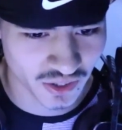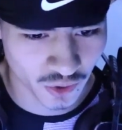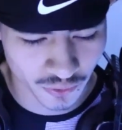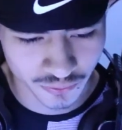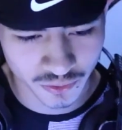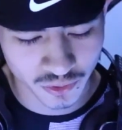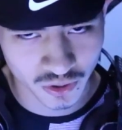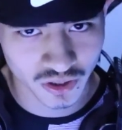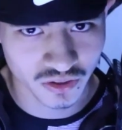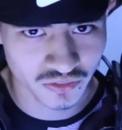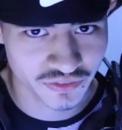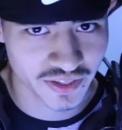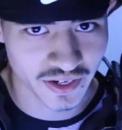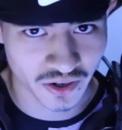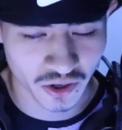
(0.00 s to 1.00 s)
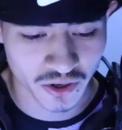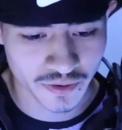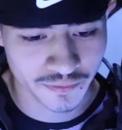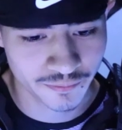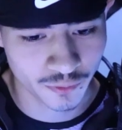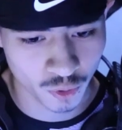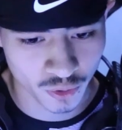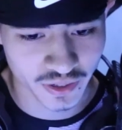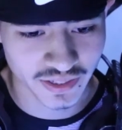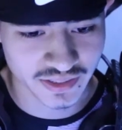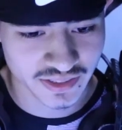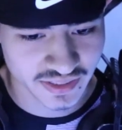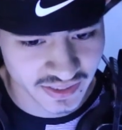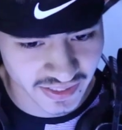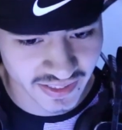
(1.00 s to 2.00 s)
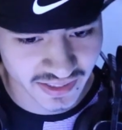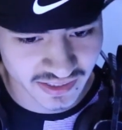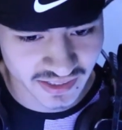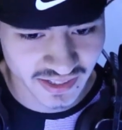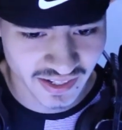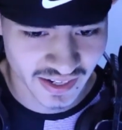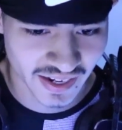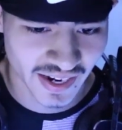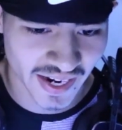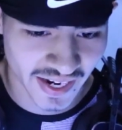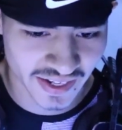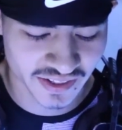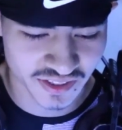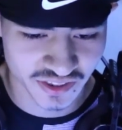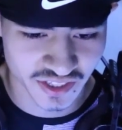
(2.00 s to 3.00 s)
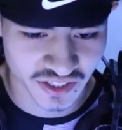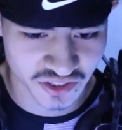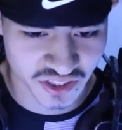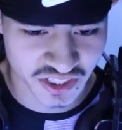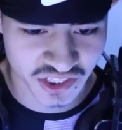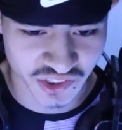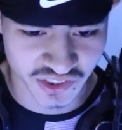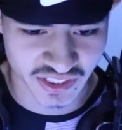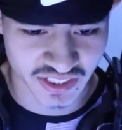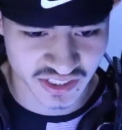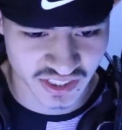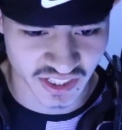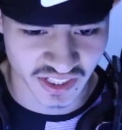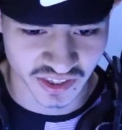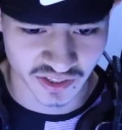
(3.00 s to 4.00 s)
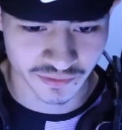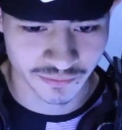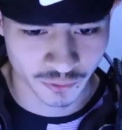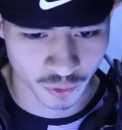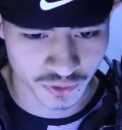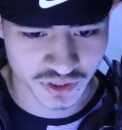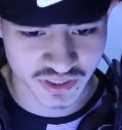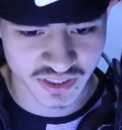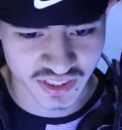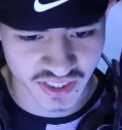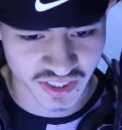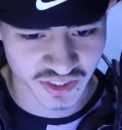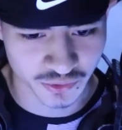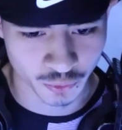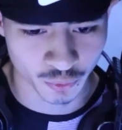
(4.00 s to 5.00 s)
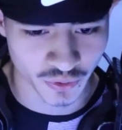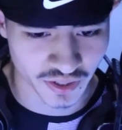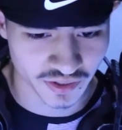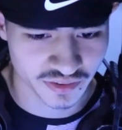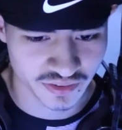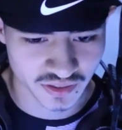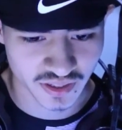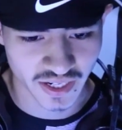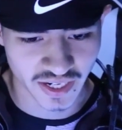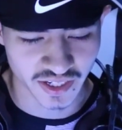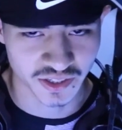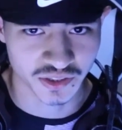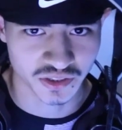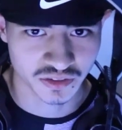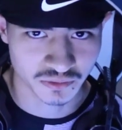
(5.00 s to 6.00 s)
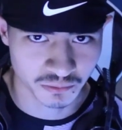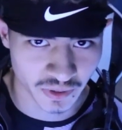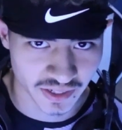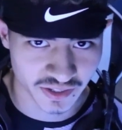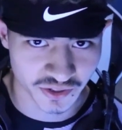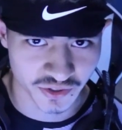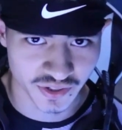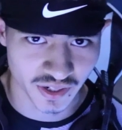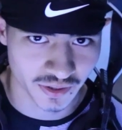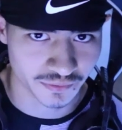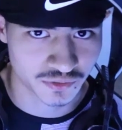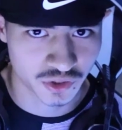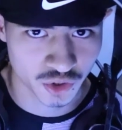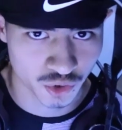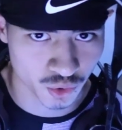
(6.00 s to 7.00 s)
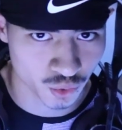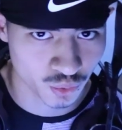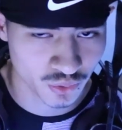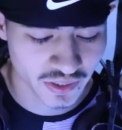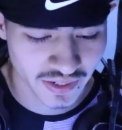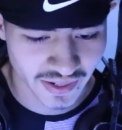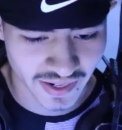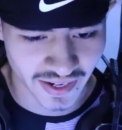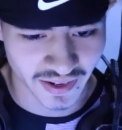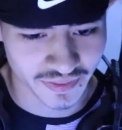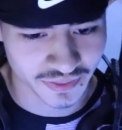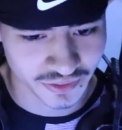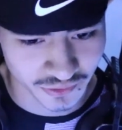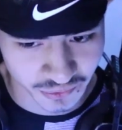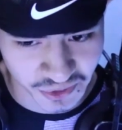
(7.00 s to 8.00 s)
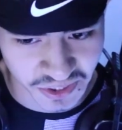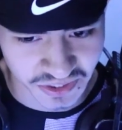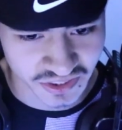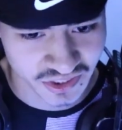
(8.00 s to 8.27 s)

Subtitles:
overall they are 4-6, and in their district they sit in the 4th seed with a record of 2-3.